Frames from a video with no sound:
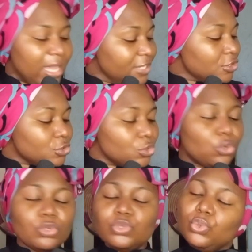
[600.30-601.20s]
It's also
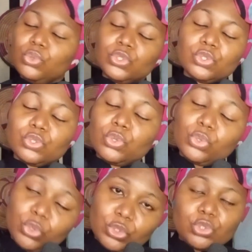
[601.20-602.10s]
good
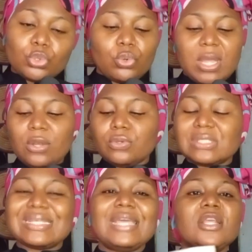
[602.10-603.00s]
to go
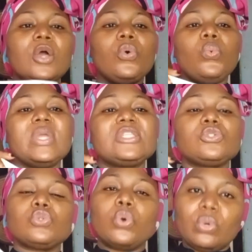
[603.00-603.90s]
alongside with
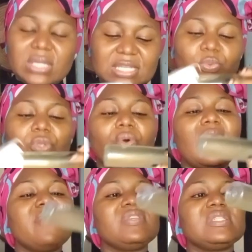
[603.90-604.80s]
toners when you're
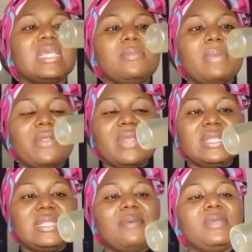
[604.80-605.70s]
having skin barrier
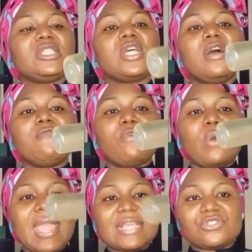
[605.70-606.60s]
damage for
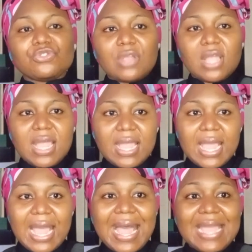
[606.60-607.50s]
extra
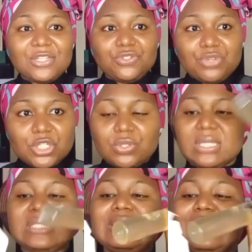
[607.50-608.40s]
hydration.
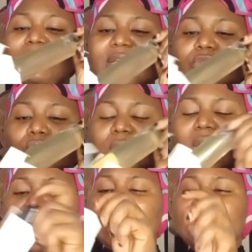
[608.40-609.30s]
Now this is my
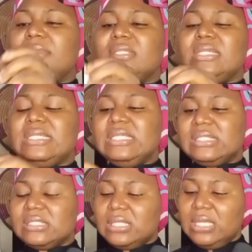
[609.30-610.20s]
toner, and let me
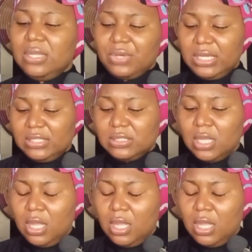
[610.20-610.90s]
list the ingredients